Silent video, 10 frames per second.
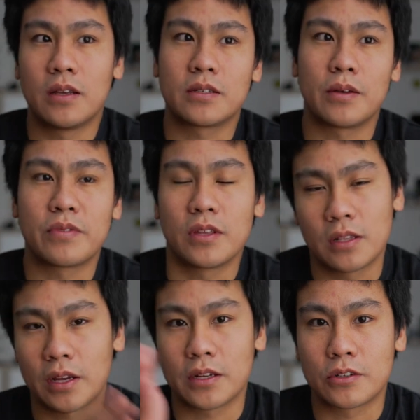something
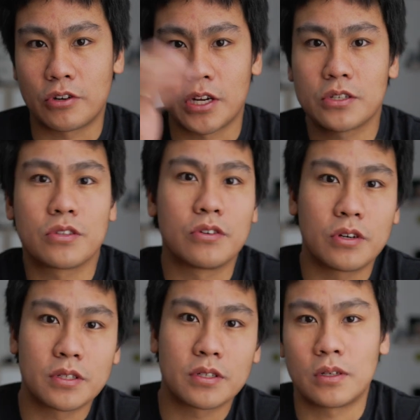like
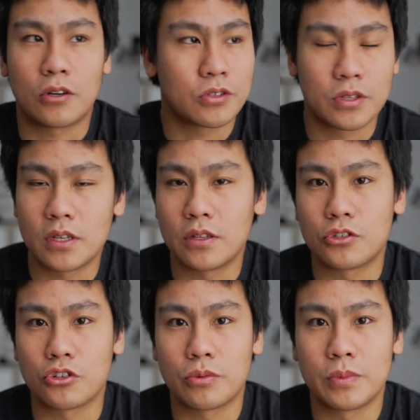drugstores, also here in
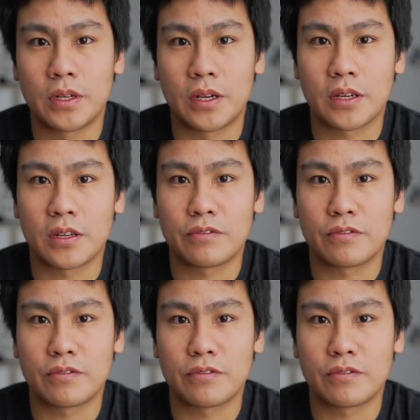Germany, I can